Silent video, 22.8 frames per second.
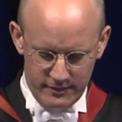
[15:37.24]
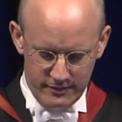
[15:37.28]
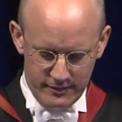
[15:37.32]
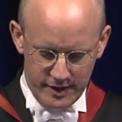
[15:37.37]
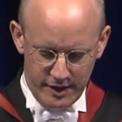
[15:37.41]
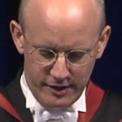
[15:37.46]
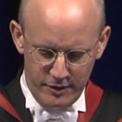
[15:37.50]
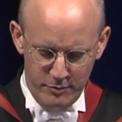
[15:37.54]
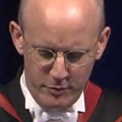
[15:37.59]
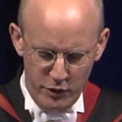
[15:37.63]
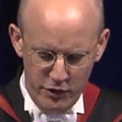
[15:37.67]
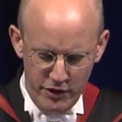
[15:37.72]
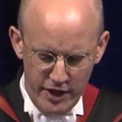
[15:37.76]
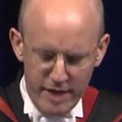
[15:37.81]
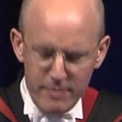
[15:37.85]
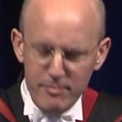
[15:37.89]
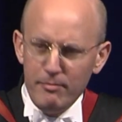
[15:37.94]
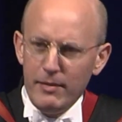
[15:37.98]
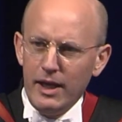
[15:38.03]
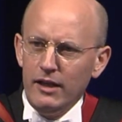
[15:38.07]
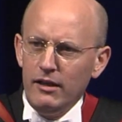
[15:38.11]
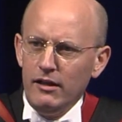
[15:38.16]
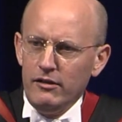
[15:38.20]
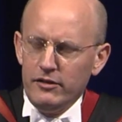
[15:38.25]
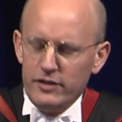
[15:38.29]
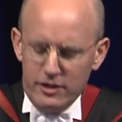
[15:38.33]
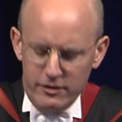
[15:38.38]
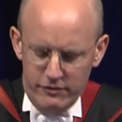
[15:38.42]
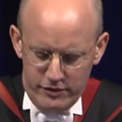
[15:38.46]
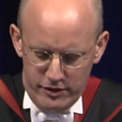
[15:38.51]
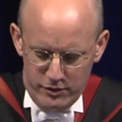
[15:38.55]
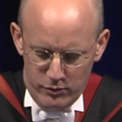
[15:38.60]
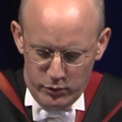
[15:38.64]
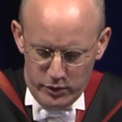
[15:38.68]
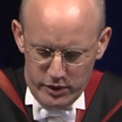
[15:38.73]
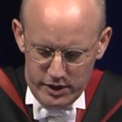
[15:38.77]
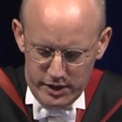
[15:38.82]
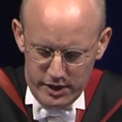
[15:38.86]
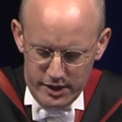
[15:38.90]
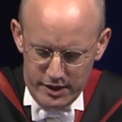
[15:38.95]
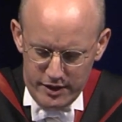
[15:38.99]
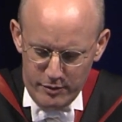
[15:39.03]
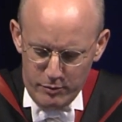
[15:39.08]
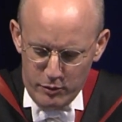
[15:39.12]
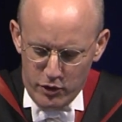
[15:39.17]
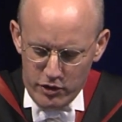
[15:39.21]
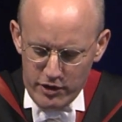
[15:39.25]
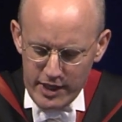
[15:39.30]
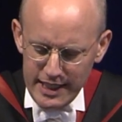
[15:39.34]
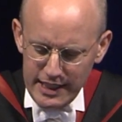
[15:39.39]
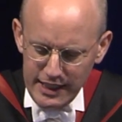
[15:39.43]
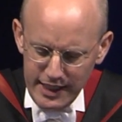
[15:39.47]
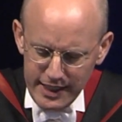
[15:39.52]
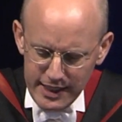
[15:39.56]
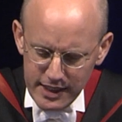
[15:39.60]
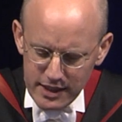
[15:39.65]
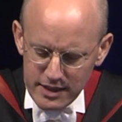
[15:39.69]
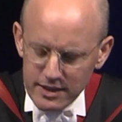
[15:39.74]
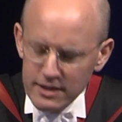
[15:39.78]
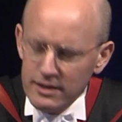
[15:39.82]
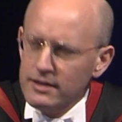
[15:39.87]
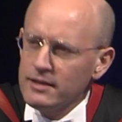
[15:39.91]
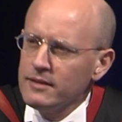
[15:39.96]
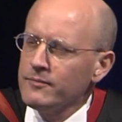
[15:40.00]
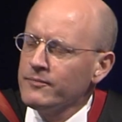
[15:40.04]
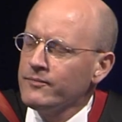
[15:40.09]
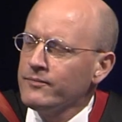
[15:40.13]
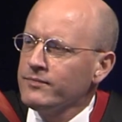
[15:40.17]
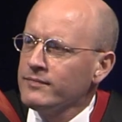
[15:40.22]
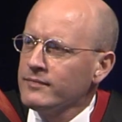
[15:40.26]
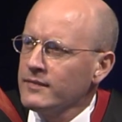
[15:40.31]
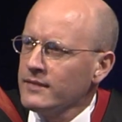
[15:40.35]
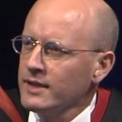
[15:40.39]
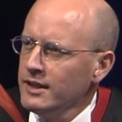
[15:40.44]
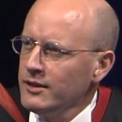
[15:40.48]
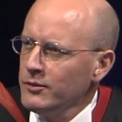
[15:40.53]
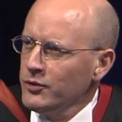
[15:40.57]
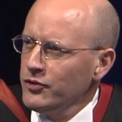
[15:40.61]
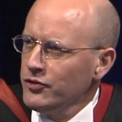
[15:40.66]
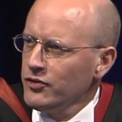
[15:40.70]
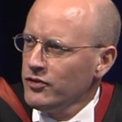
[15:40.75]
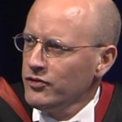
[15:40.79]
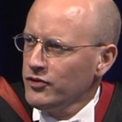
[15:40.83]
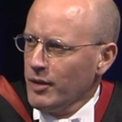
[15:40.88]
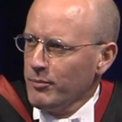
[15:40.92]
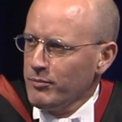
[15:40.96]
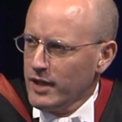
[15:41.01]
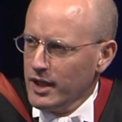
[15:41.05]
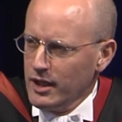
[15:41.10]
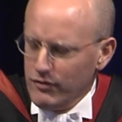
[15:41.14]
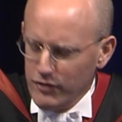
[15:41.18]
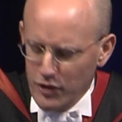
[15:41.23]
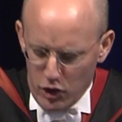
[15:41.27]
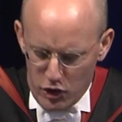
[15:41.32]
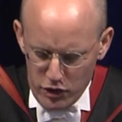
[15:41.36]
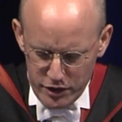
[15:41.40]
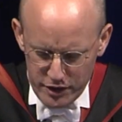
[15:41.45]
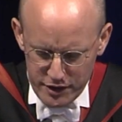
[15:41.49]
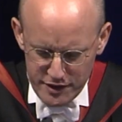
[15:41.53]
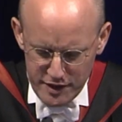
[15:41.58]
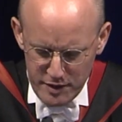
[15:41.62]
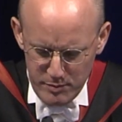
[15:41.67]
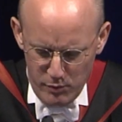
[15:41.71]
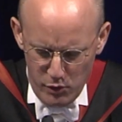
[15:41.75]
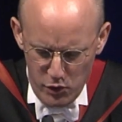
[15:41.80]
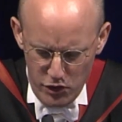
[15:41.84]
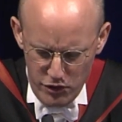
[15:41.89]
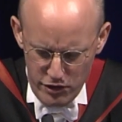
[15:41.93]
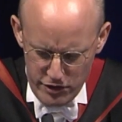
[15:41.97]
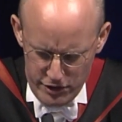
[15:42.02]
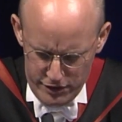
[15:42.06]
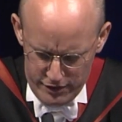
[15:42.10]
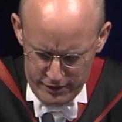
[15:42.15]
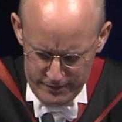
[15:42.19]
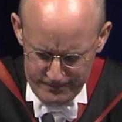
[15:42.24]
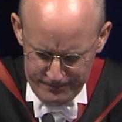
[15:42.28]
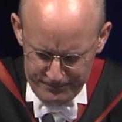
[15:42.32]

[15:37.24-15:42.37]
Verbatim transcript: The more I mulled over the word, the more I liked it. It was something of an oxymoron.